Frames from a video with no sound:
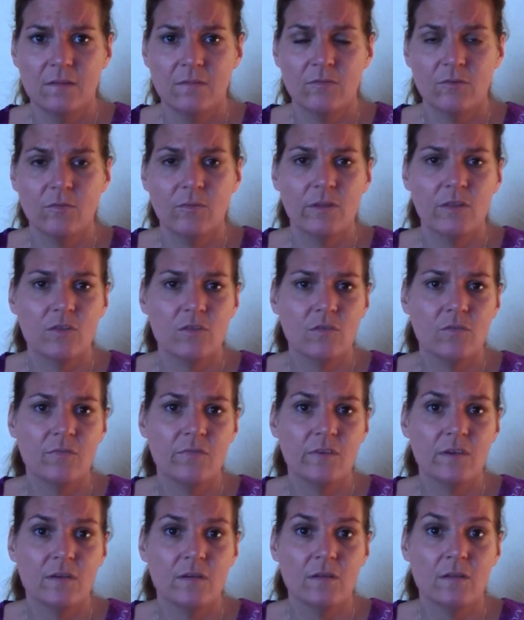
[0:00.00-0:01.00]
for which you
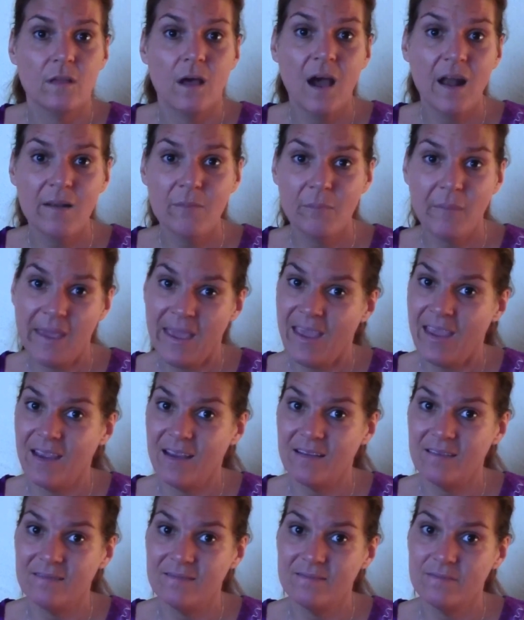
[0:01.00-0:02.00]
feel a lot of
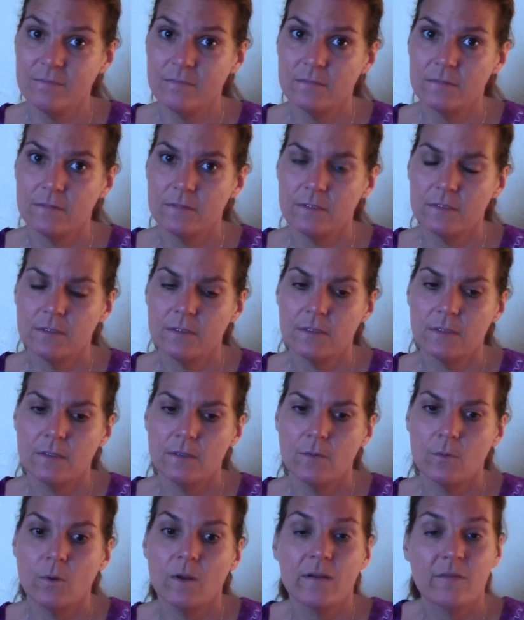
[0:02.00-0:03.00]
pain,
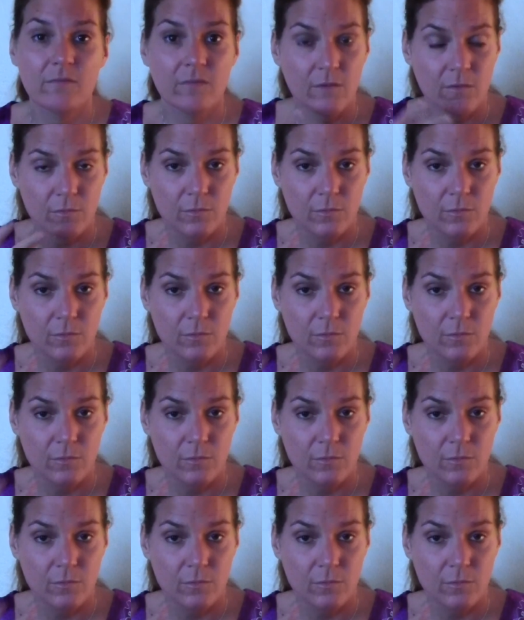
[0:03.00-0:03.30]
one of